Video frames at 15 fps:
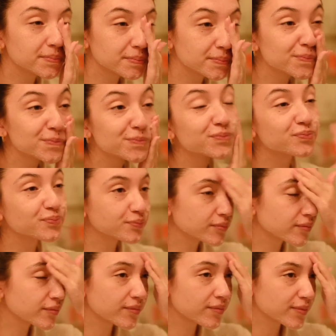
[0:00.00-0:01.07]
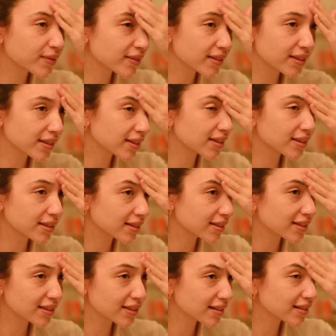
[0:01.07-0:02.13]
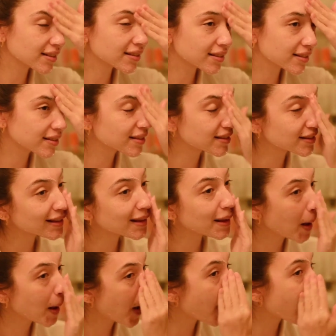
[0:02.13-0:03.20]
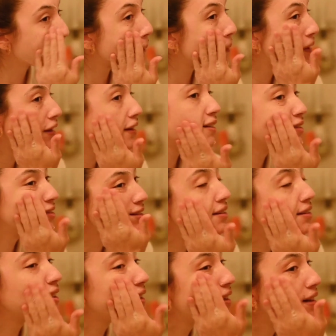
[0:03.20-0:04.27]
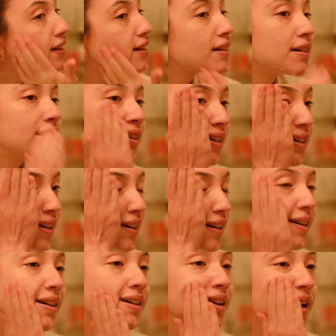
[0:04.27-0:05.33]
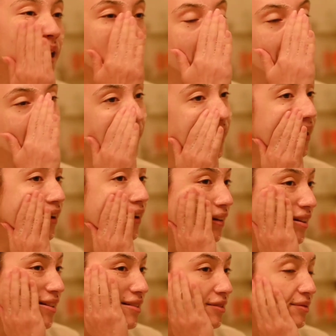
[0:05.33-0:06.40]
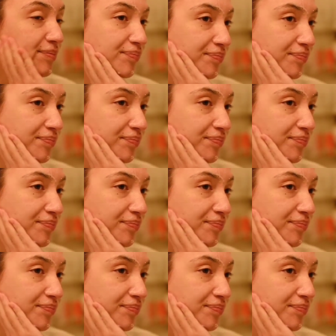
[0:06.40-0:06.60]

it is very lightweighted. If you have oily skin, you can easily carry on it. Now we will discuss what are the main ingredients